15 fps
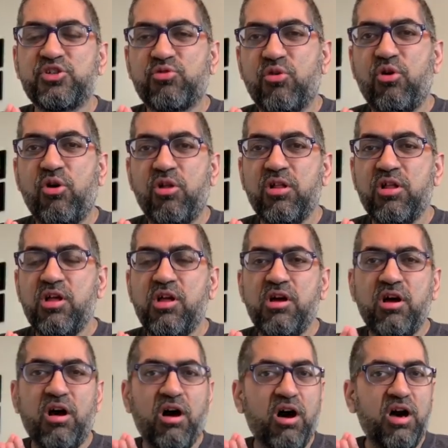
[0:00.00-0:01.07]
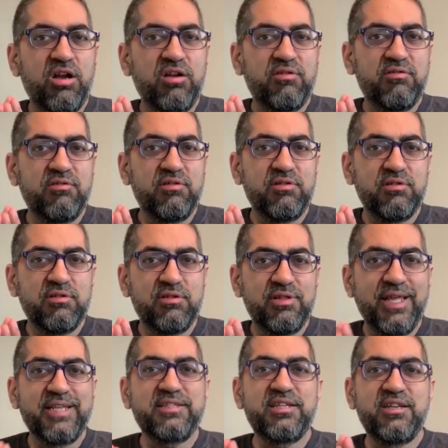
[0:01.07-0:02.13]
troll on
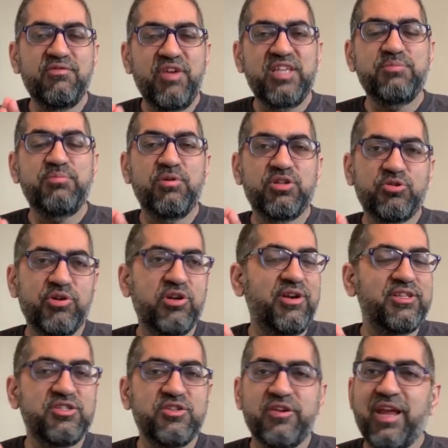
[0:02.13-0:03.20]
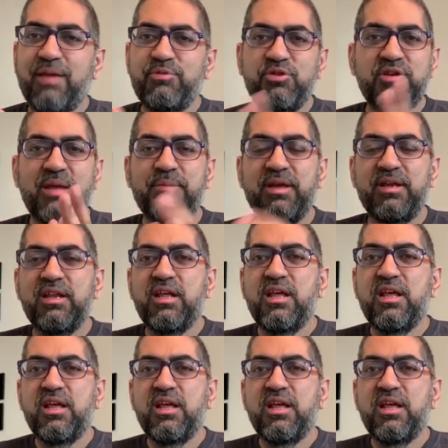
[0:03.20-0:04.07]
LinkedIn, Facebook, Twitter, Instagram, you name it,